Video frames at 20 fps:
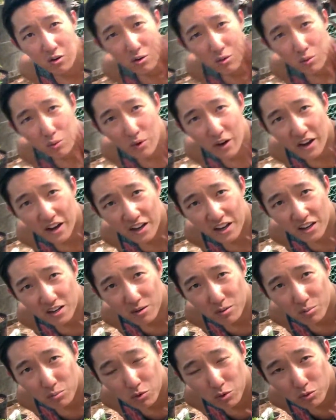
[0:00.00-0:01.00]
red
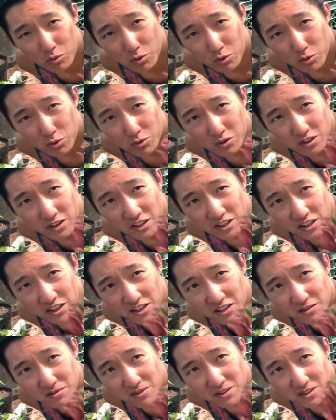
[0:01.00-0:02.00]
maroon
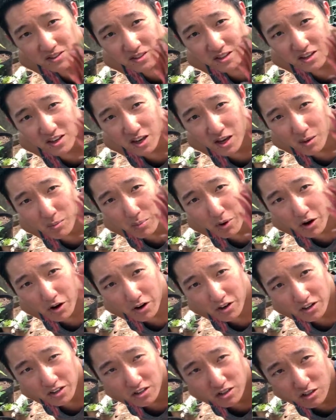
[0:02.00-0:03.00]
leaves, and
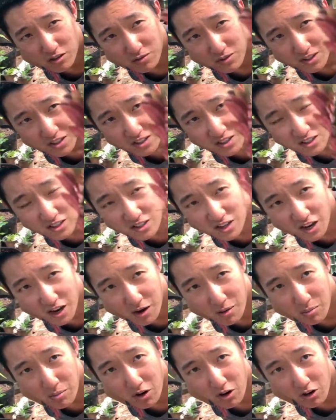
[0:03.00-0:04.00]
parts of the
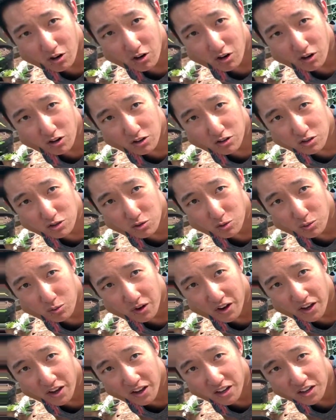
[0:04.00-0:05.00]
stem are also
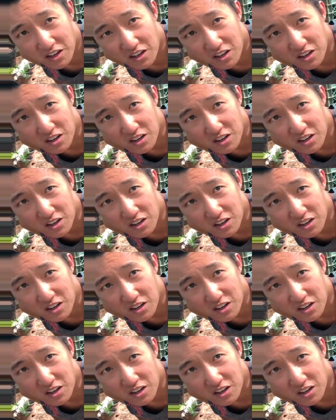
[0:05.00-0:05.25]
red.